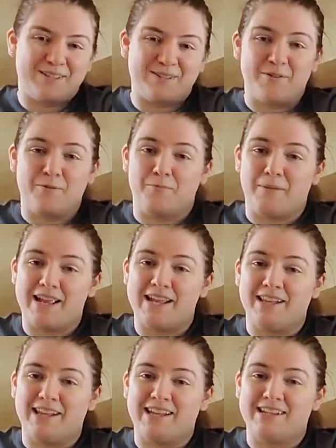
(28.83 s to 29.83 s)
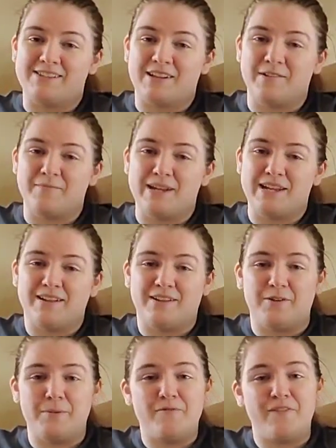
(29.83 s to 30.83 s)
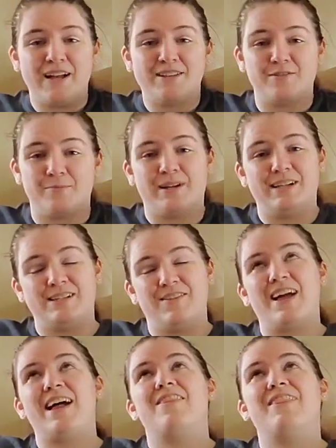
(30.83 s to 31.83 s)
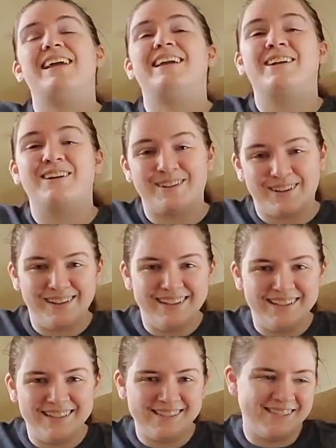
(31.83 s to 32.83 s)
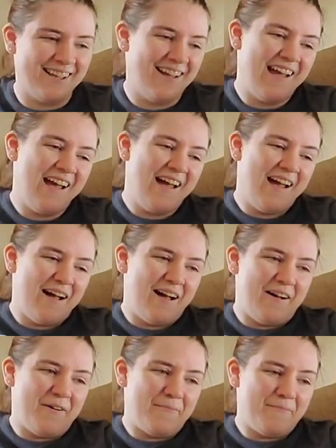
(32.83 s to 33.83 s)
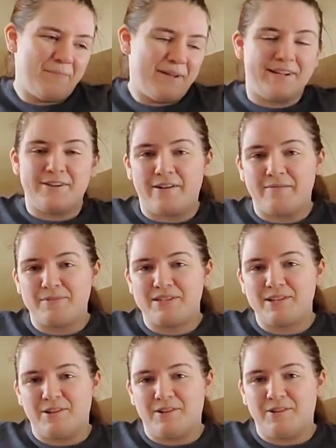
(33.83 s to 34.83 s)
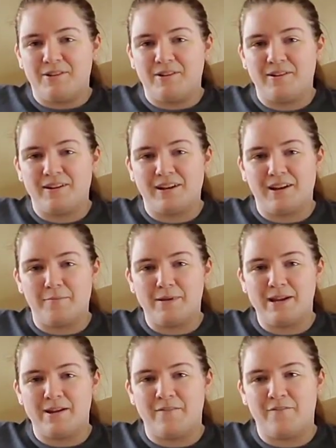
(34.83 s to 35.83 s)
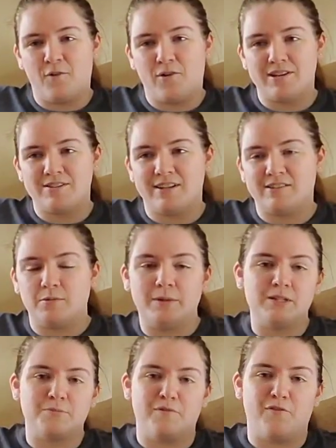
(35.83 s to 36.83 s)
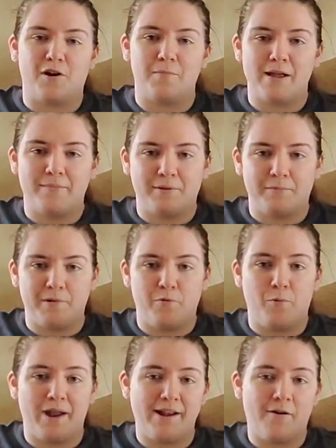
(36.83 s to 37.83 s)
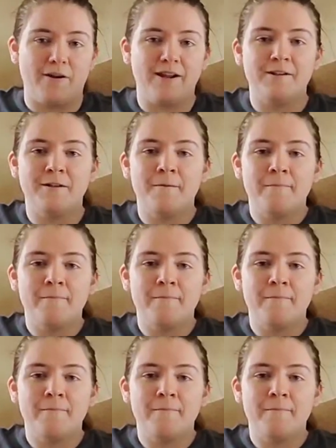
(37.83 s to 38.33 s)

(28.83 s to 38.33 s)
So my healing is going to be a little bit faster because of that, thank goodness. But you know, I'm still going to be 4 to 6 weeks before I'm able to put weight on it.